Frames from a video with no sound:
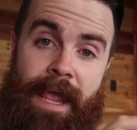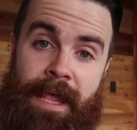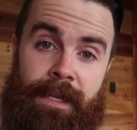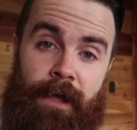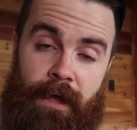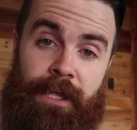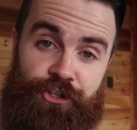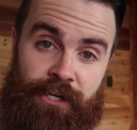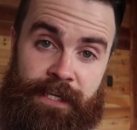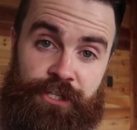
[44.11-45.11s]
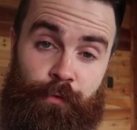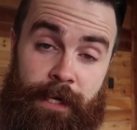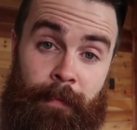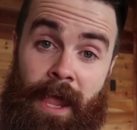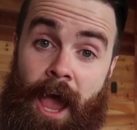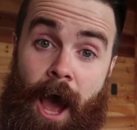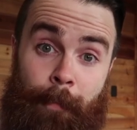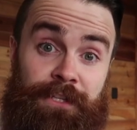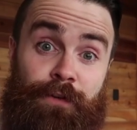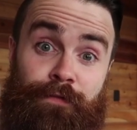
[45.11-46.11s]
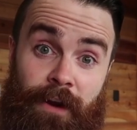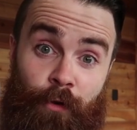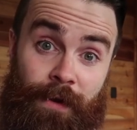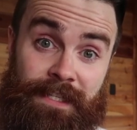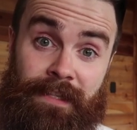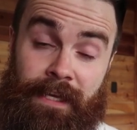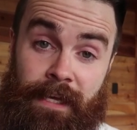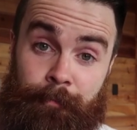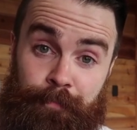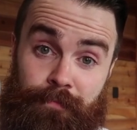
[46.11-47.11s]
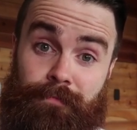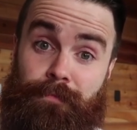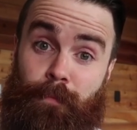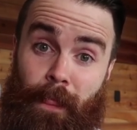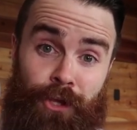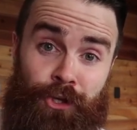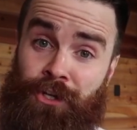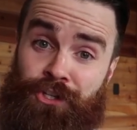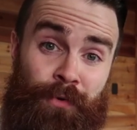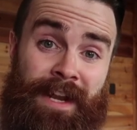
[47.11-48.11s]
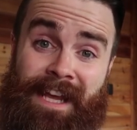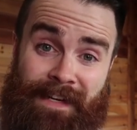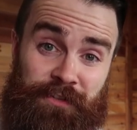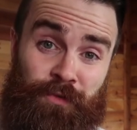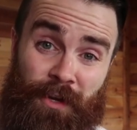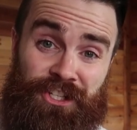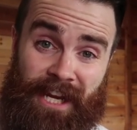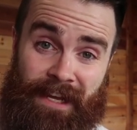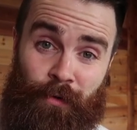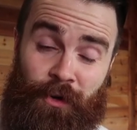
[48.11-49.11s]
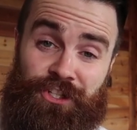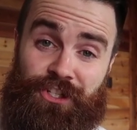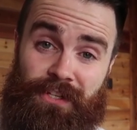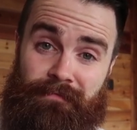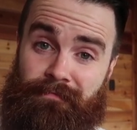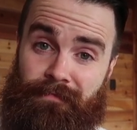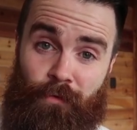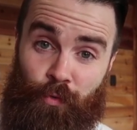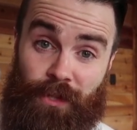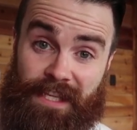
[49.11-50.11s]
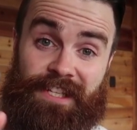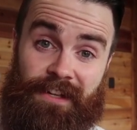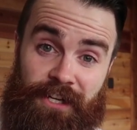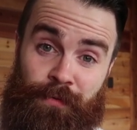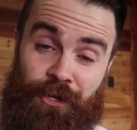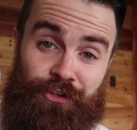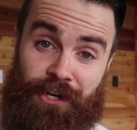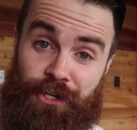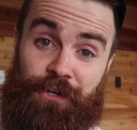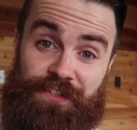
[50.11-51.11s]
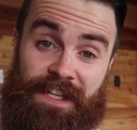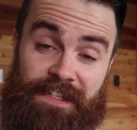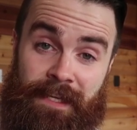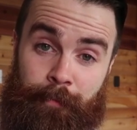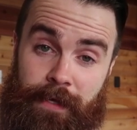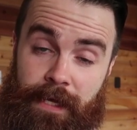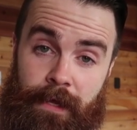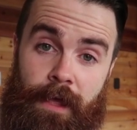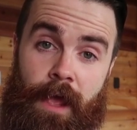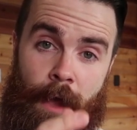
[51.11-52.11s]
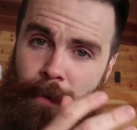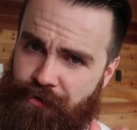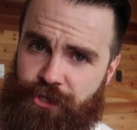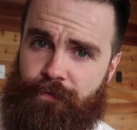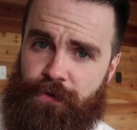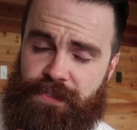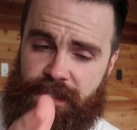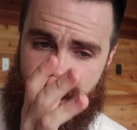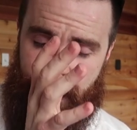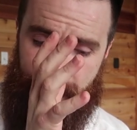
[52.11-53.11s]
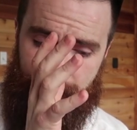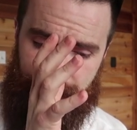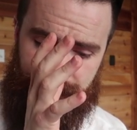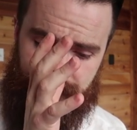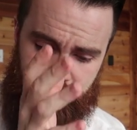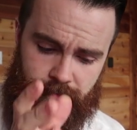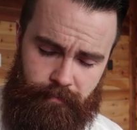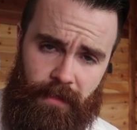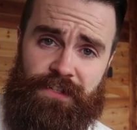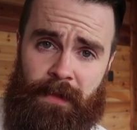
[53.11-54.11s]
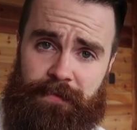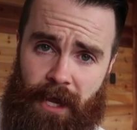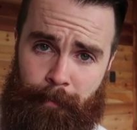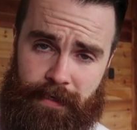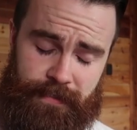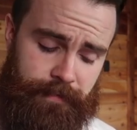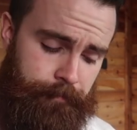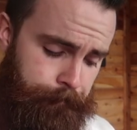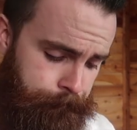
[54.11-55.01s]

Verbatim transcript: in GNS3. Up until very recently, you couldn't do any kind of switching, which really sucked when you're trying to do your CCNP, but it was good for CCNA, some topics.